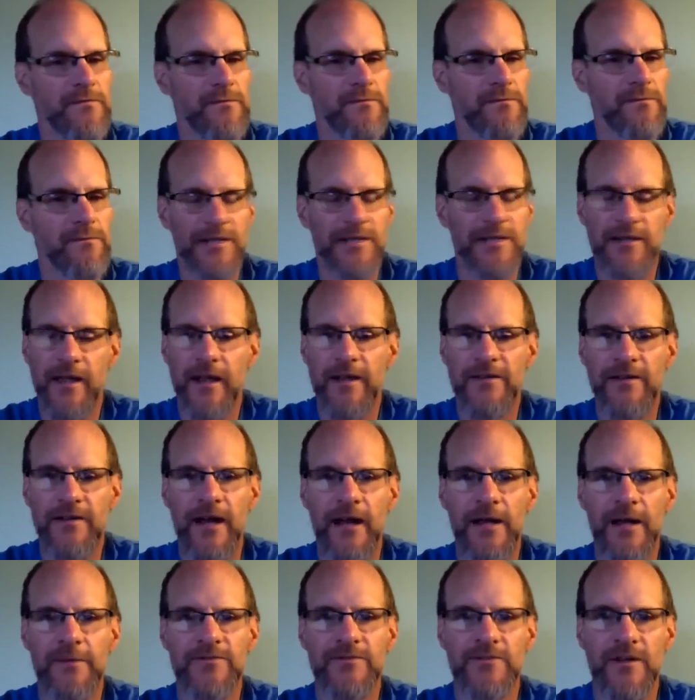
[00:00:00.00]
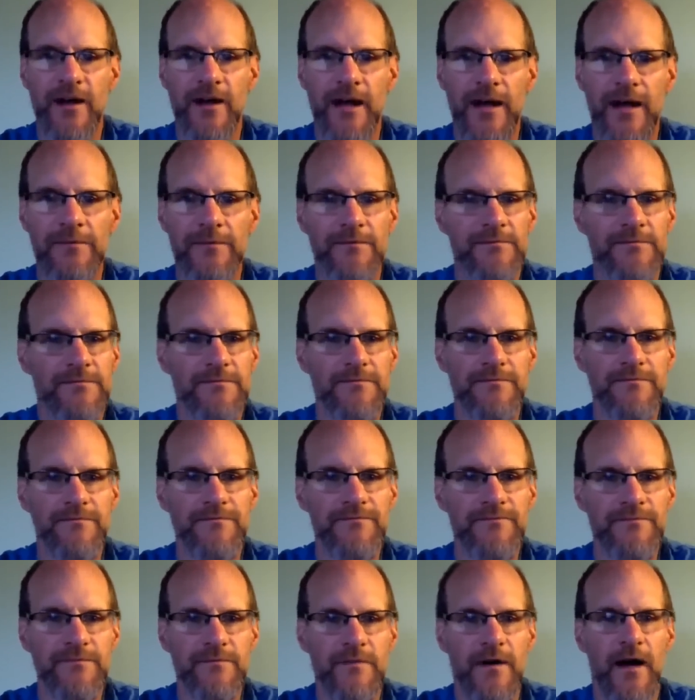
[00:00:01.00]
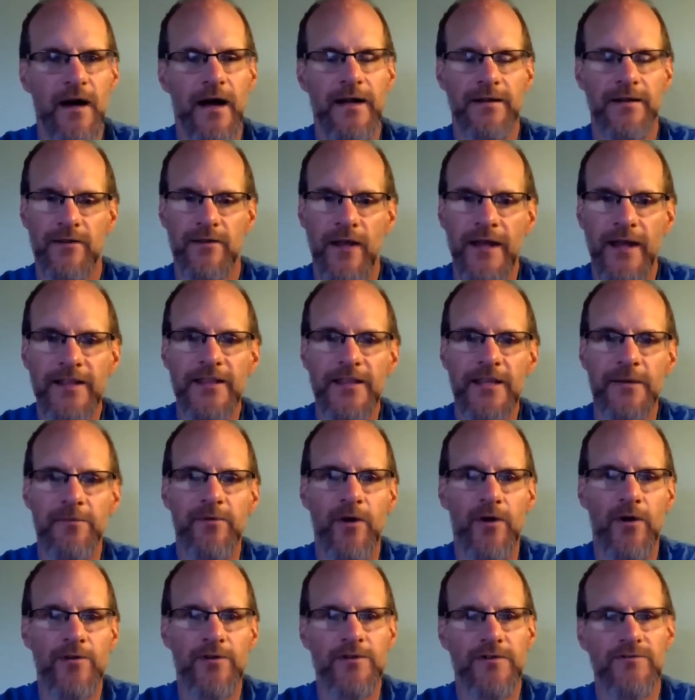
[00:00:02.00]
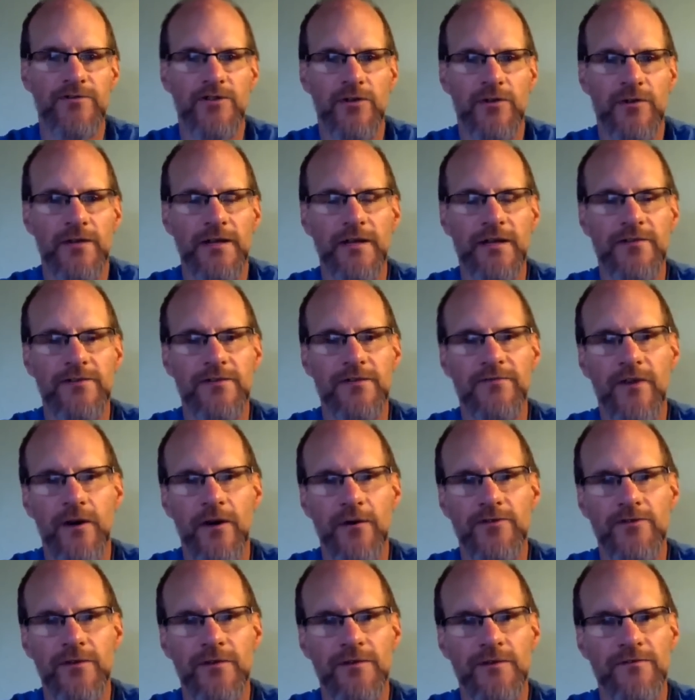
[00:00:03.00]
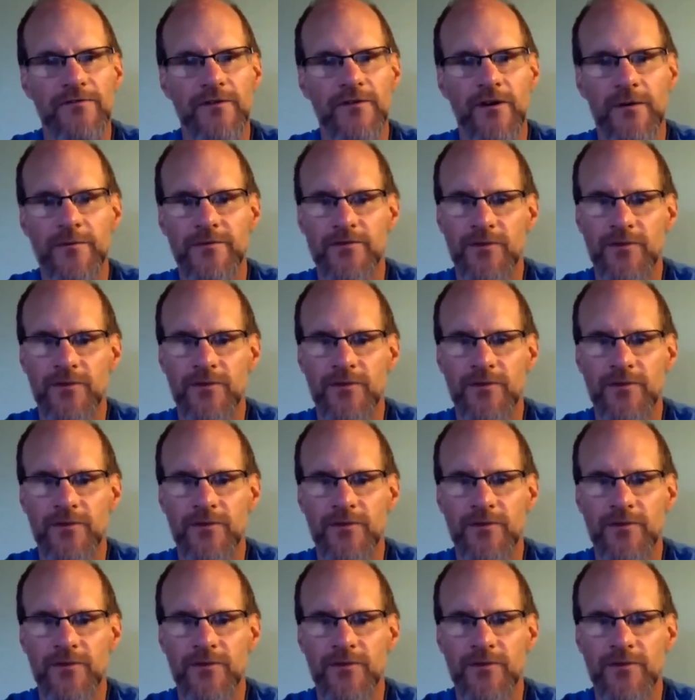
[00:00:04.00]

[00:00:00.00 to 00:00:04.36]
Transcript: but a lot of times I'm I like the approach of shooting as if I were shooting film.